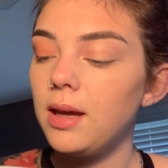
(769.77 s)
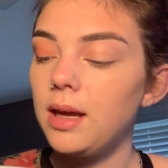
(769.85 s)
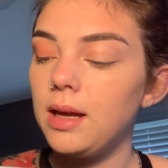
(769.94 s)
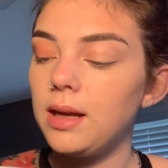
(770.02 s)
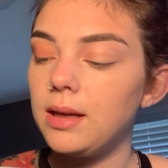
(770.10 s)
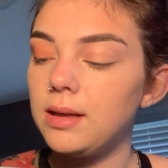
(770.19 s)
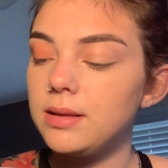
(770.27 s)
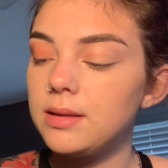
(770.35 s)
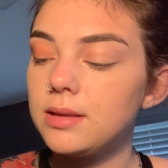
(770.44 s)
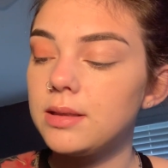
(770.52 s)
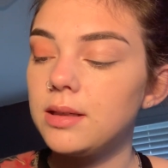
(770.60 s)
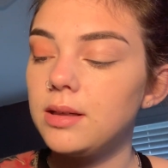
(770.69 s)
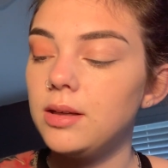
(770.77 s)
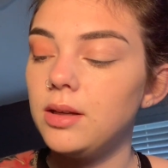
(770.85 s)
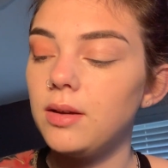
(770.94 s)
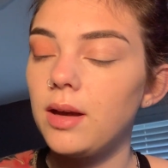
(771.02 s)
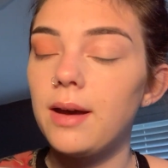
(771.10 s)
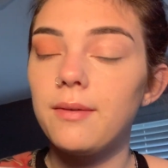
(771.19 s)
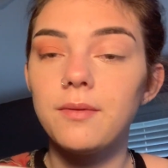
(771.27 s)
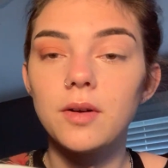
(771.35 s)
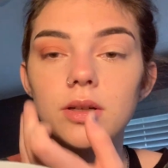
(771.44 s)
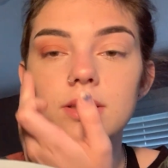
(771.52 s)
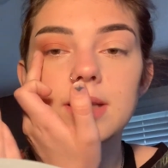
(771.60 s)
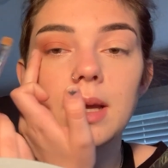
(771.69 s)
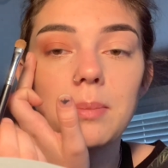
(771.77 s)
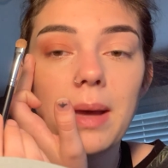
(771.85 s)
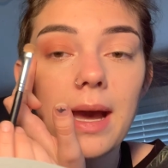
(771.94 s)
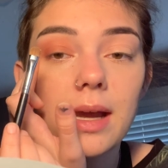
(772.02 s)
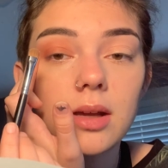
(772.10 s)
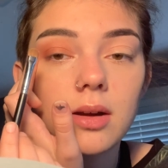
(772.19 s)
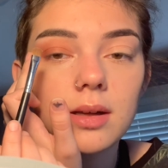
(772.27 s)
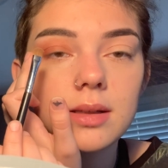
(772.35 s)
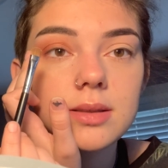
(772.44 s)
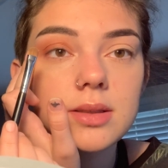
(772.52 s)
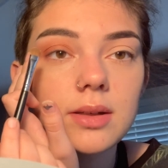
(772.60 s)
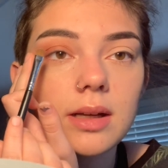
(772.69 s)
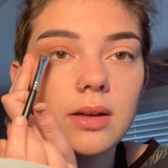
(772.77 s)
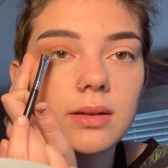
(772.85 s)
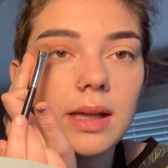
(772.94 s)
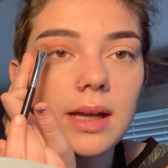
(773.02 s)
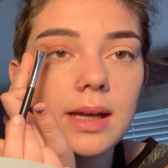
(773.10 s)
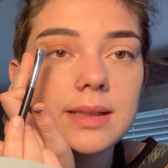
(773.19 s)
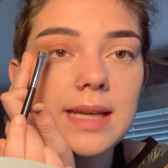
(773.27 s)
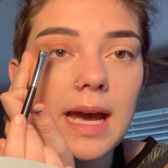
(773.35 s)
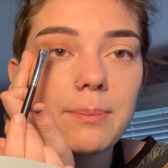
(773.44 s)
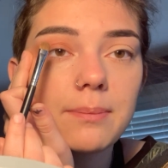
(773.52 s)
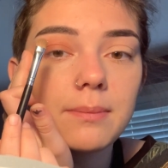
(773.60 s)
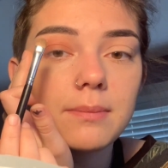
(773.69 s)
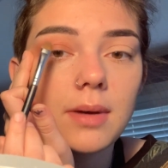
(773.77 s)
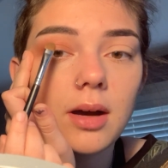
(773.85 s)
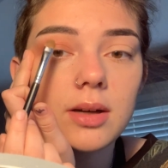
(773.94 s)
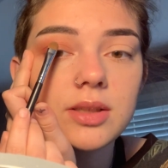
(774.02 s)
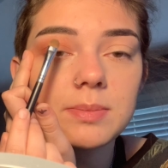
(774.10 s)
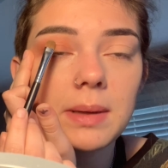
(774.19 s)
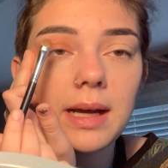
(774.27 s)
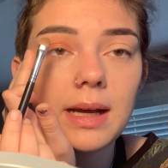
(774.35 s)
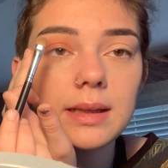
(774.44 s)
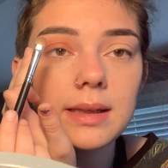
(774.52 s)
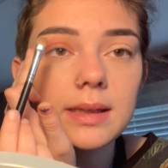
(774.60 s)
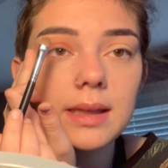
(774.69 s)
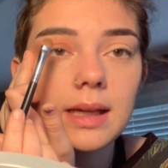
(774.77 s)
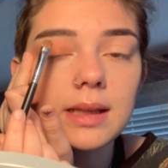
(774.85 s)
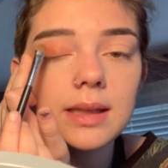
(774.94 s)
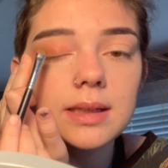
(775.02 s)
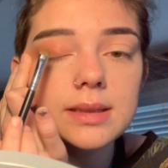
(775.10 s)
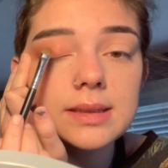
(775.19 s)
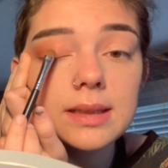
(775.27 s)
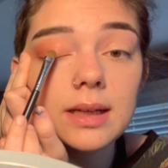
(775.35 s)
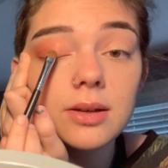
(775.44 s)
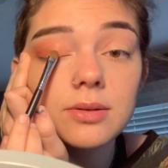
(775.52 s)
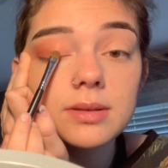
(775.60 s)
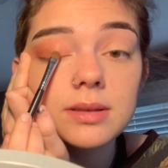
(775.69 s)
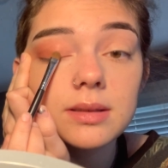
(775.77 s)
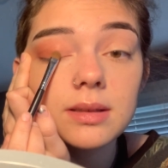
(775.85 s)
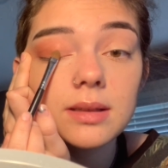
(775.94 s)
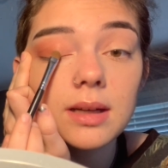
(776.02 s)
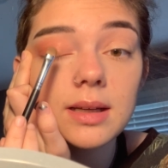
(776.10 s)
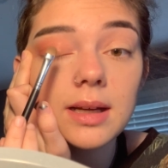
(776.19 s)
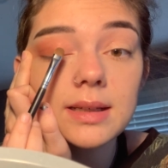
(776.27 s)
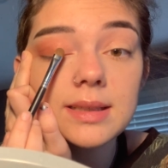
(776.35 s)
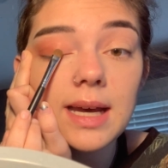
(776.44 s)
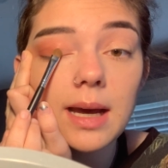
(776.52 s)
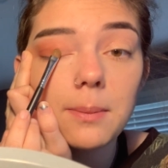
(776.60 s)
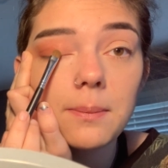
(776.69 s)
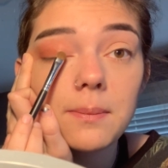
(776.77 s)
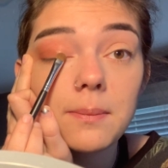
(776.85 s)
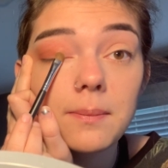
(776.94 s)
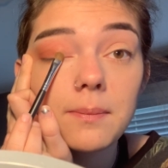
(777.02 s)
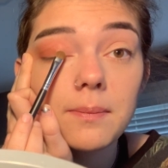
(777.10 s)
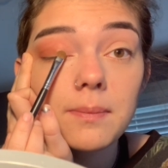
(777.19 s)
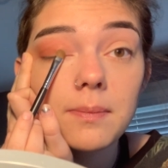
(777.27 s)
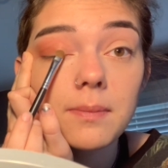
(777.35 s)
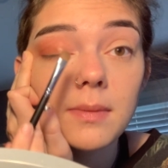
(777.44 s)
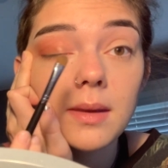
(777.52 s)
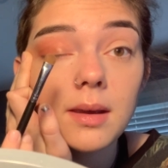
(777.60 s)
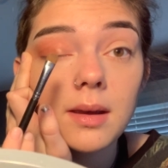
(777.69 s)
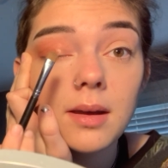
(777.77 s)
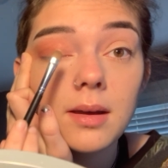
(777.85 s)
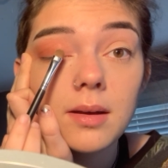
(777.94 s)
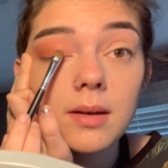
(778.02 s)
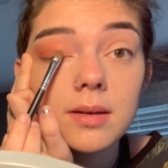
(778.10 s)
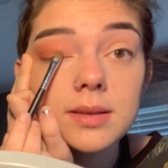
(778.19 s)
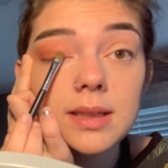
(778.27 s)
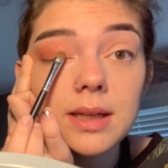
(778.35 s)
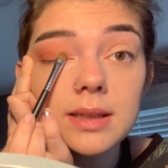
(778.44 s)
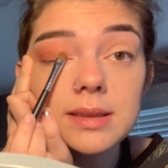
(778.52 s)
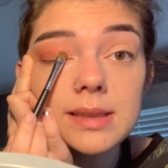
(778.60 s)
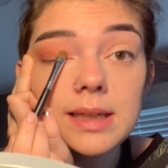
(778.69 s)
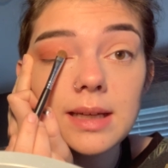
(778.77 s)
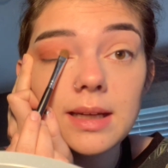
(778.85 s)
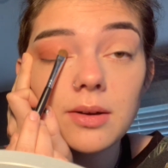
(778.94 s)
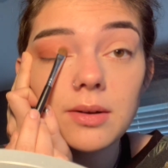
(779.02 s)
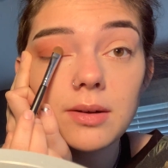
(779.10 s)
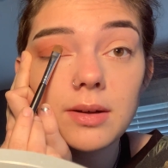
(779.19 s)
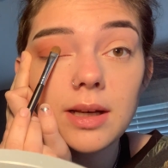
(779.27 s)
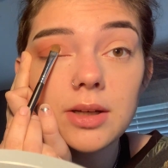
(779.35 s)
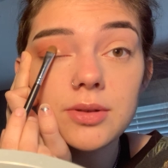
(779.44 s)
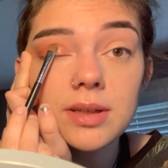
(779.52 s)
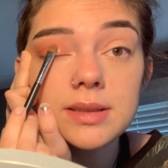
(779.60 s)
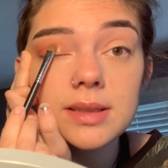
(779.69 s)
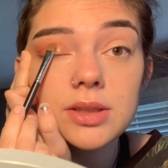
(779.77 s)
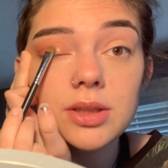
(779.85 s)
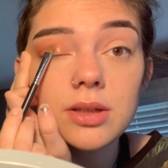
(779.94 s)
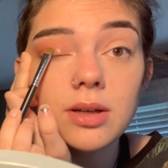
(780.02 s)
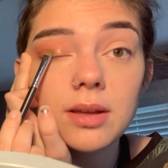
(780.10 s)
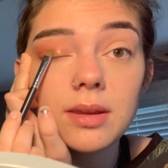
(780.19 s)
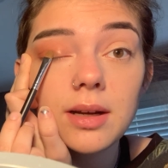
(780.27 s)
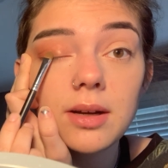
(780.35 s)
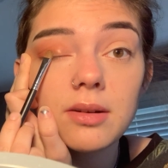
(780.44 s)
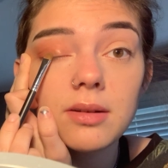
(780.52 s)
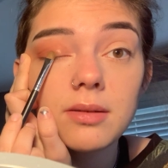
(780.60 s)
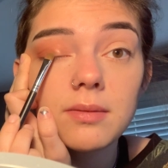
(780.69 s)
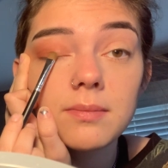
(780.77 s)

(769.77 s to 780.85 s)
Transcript: and at first I pack it on, so I go like, I tap onto my eyelid like this, I go and I tap, so you can see it getting transitioned on there,